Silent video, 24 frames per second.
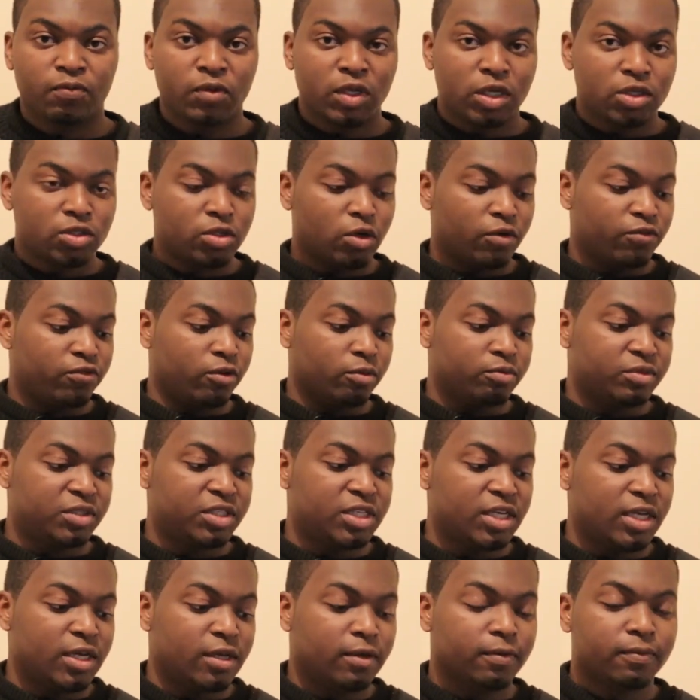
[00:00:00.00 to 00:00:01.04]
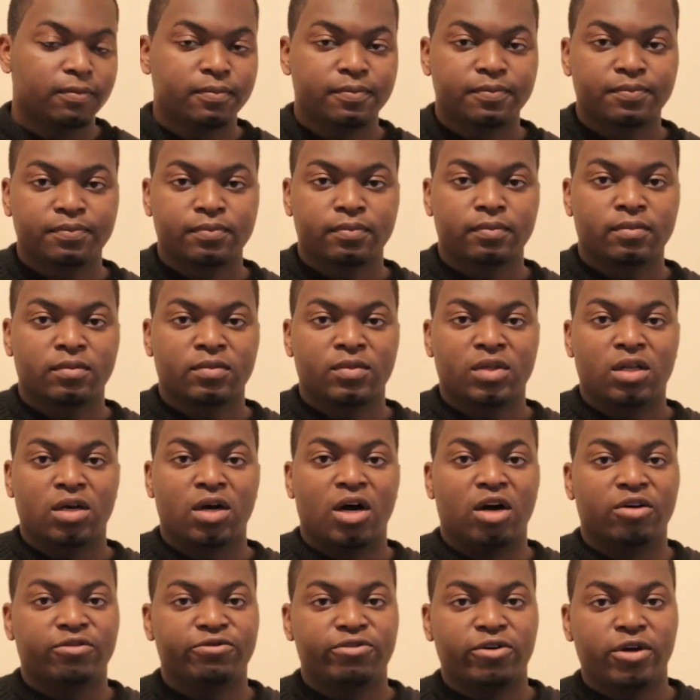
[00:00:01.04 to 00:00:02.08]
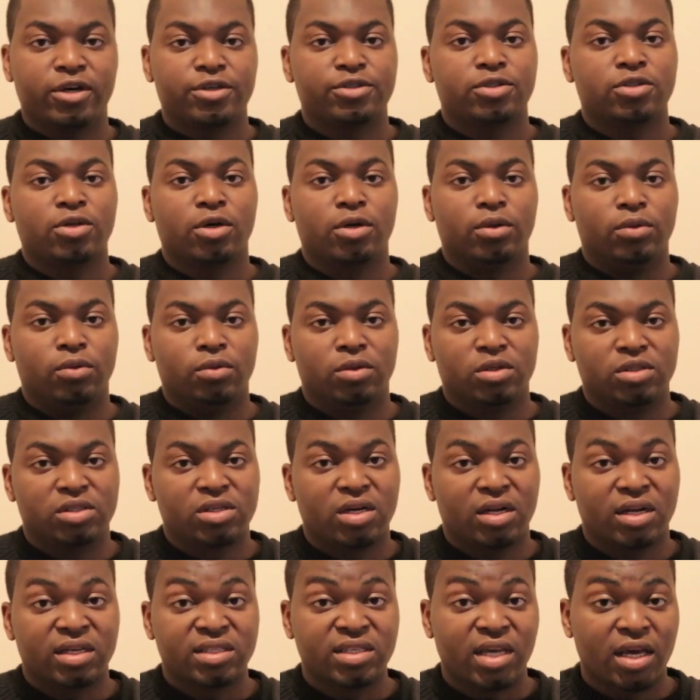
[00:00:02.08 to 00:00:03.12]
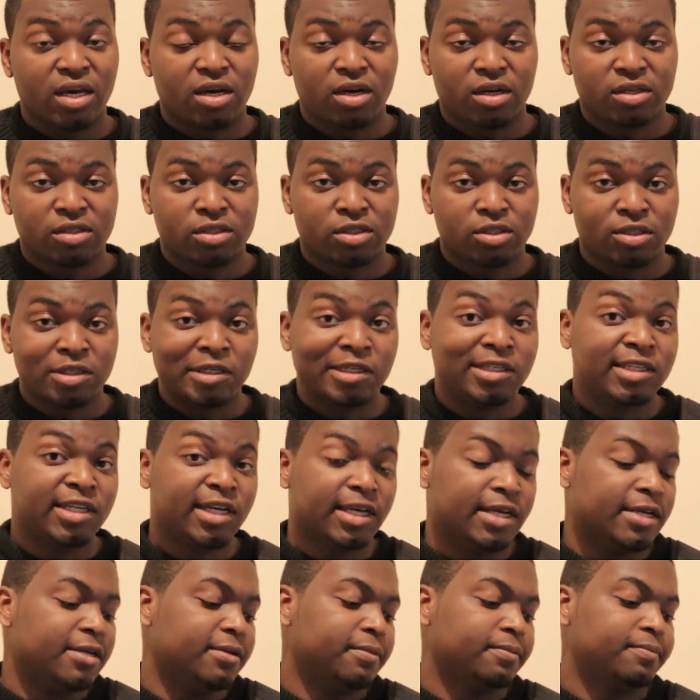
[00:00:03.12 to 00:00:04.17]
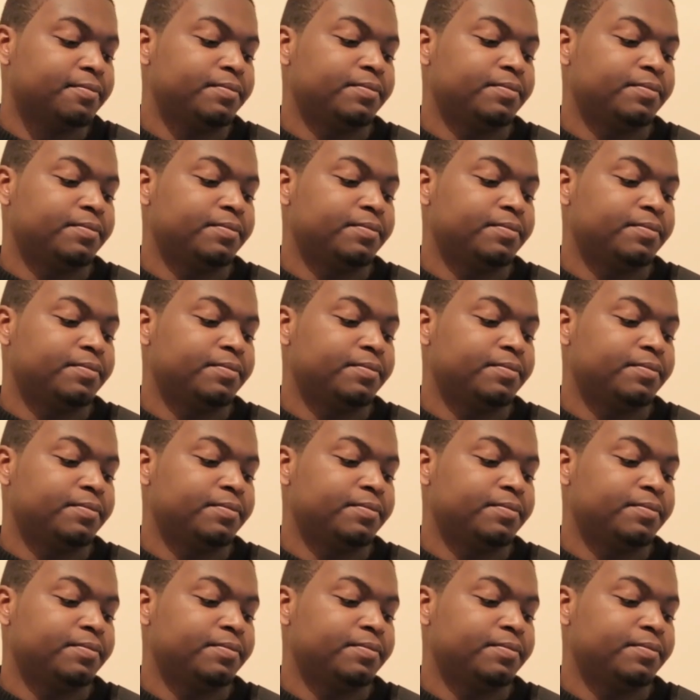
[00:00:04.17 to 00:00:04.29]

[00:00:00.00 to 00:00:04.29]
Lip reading: So from C, our first tone is going to take us to D.